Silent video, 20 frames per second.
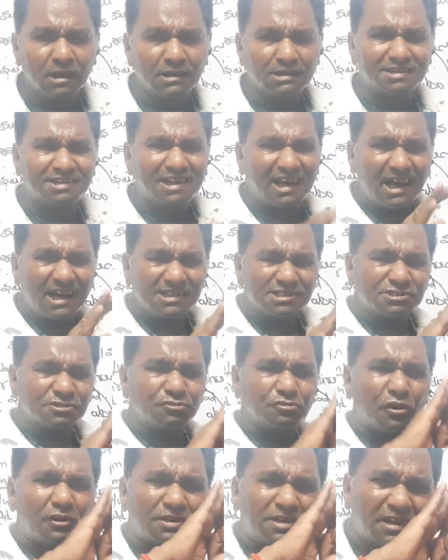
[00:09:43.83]
there is
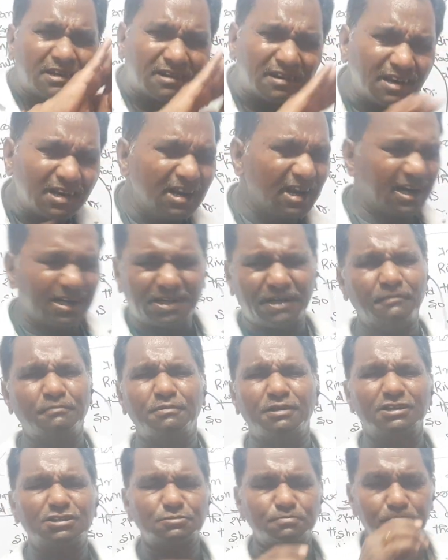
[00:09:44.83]
not a
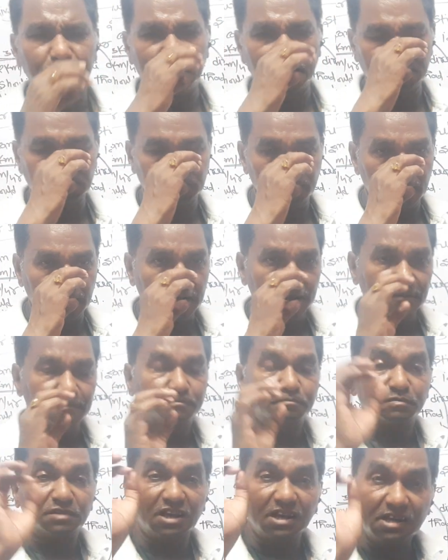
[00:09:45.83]
relative displacement.
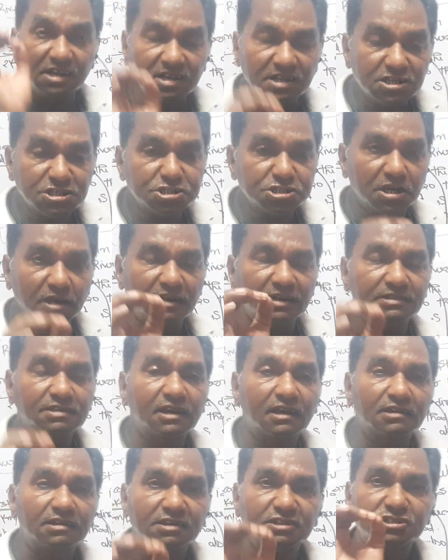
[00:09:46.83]
Initially,
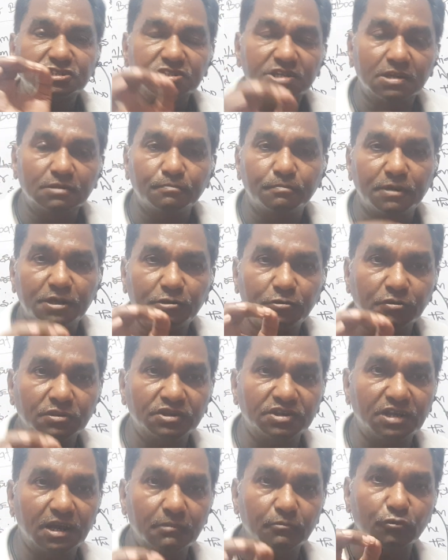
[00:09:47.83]
the distance
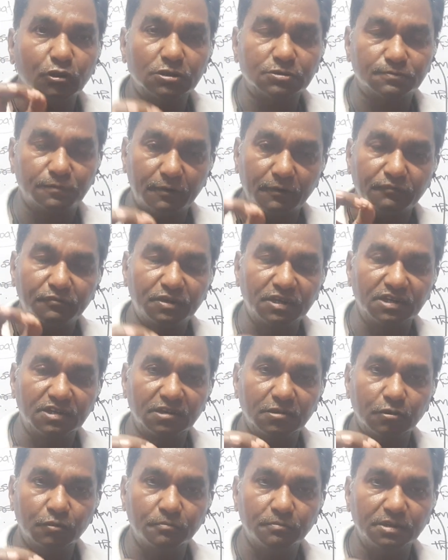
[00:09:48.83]
between them was 50
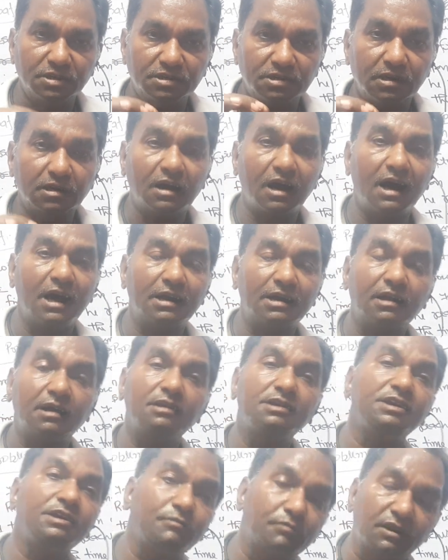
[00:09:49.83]
km, and
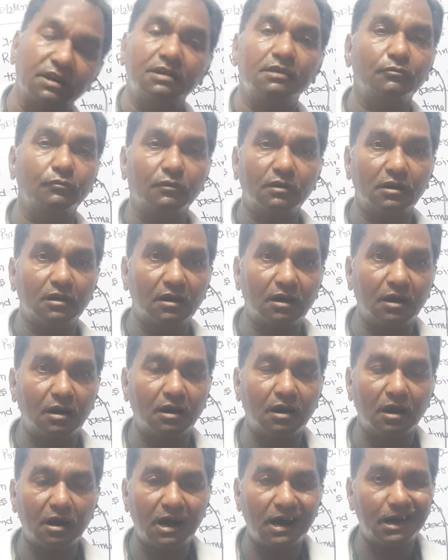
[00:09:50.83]
even
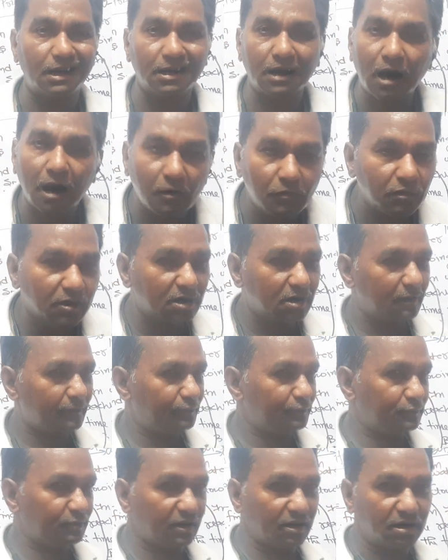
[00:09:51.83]
an hour
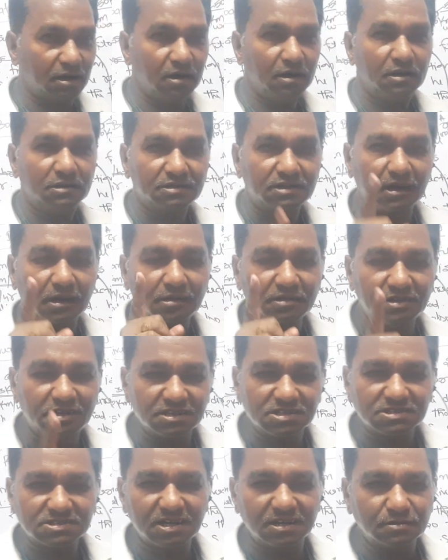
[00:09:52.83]
after, the
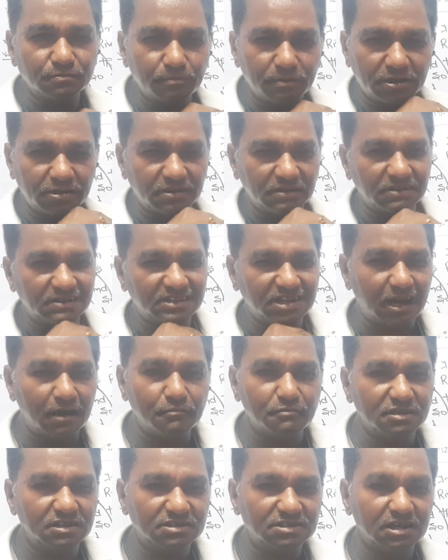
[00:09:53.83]
distance between
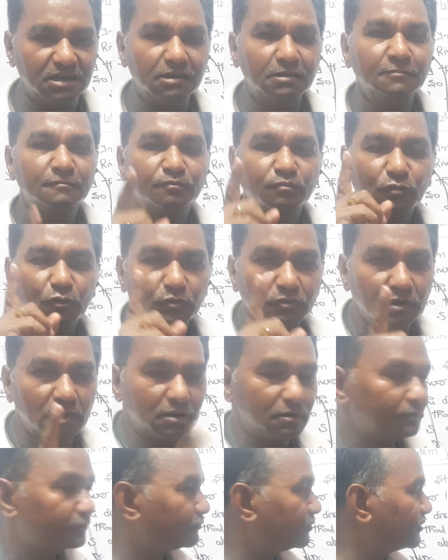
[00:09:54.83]
them is
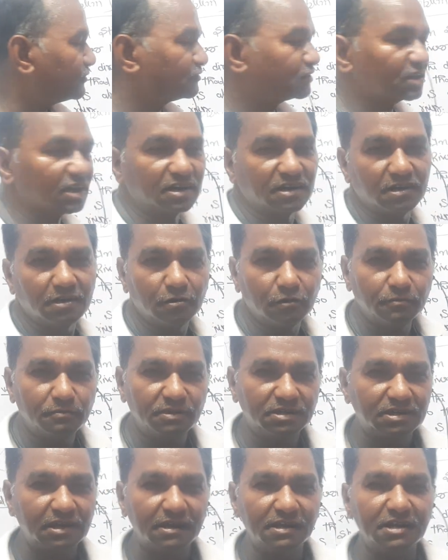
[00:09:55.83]
50
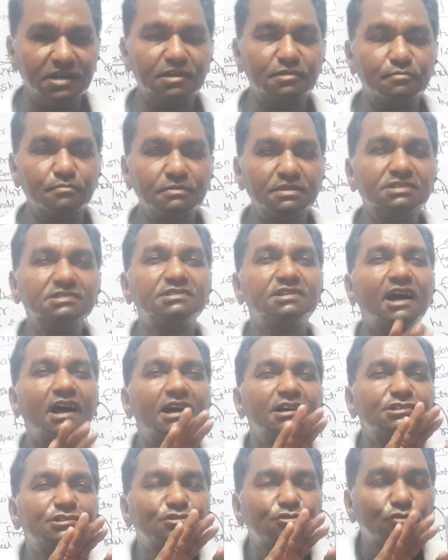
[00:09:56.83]
km. It means
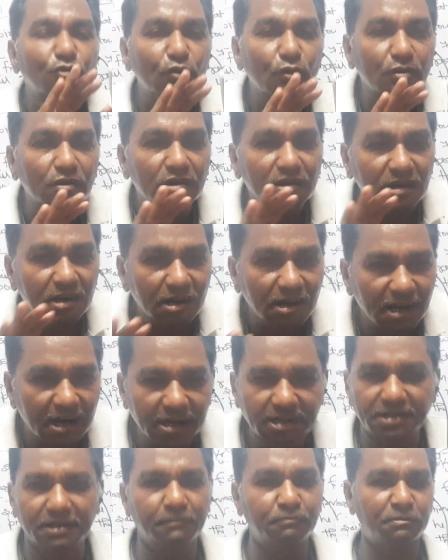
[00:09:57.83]
there is no
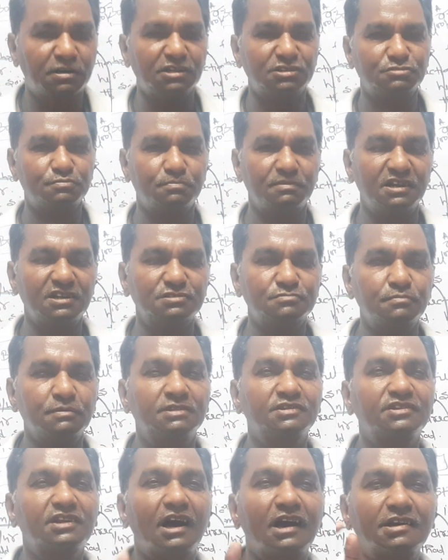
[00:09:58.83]
relative
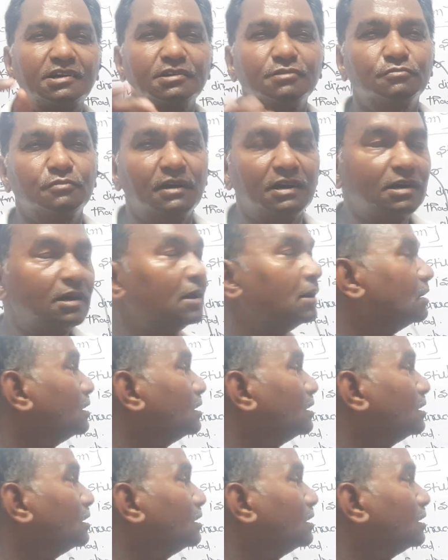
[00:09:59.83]
displacement. That is why